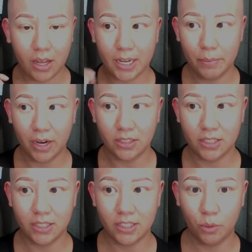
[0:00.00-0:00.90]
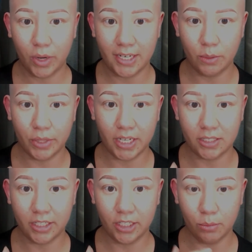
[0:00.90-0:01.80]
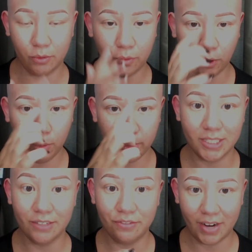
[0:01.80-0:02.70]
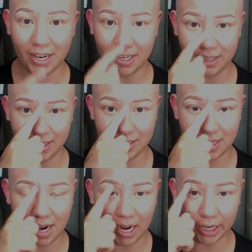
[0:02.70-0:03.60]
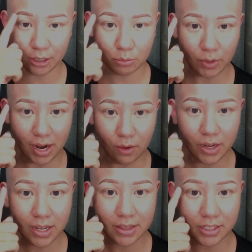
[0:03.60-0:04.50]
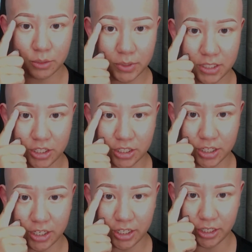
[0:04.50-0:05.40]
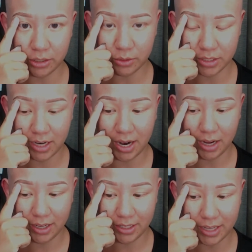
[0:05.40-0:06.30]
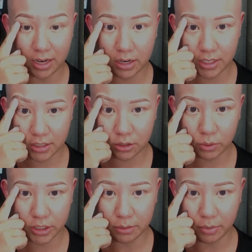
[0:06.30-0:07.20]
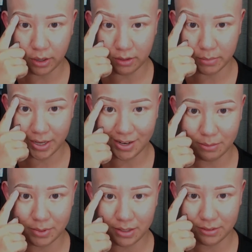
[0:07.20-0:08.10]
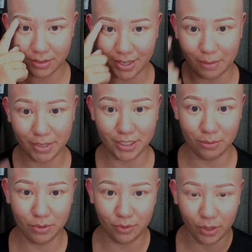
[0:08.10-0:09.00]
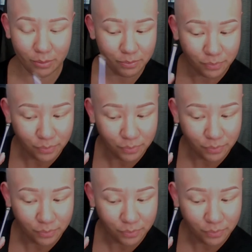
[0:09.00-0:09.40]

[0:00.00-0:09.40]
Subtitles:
In comparison to what I did with the concealer before, I was defining the entire brow. This one is just going to use to highlight that nice squishy part of my eyebrow that I mentioned before.